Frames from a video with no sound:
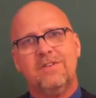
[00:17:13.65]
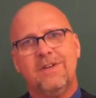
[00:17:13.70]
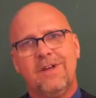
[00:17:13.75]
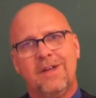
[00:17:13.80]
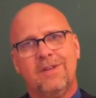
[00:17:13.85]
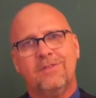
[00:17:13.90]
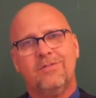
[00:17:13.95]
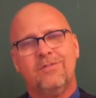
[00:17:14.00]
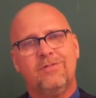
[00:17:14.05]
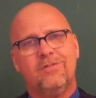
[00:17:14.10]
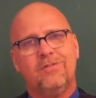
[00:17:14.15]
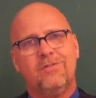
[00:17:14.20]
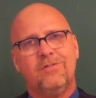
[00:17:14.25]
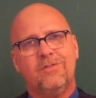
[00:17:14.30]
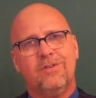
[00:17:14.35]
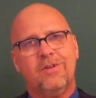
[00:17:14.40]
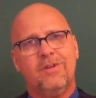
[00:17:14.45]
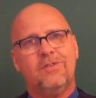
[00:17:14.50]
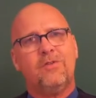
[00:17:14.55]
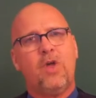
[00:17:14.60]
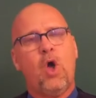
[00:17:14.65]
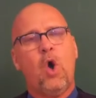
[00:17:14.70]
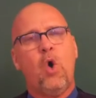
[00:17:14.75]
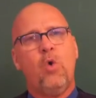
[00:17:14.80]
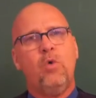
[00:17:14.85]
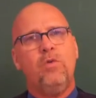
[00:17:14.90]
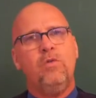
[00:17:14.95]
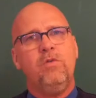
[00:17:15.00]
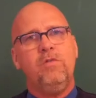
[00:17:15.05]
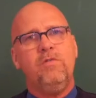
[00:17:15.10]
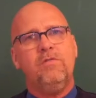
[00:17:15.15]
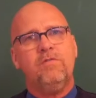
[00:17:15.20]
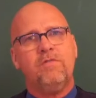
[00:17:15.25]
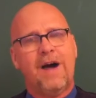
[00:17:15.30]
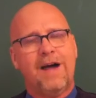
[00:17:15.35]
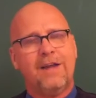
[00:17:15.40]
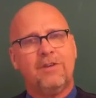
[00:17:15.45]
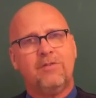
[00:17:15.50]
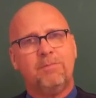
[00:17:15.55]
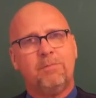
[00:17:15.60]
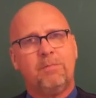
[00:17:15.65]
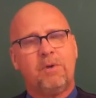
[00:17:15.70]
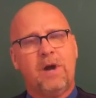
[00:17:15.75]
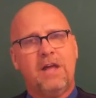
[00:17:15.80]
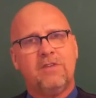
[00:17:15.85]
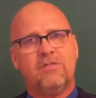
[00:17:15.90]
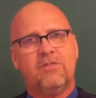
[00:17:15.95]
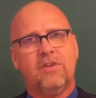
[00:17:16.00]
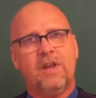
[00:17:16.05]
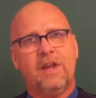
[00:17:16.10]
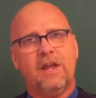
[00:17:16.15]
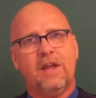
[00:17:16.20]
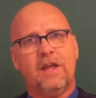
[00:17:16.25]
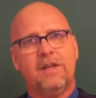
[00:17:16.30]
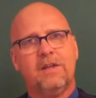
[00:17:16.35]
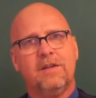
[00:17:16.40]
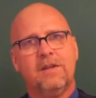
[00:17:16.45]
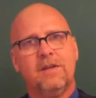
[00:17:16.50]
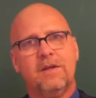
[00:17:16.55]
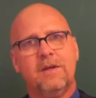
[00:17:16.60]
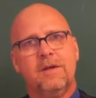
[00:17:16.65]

has its own vice president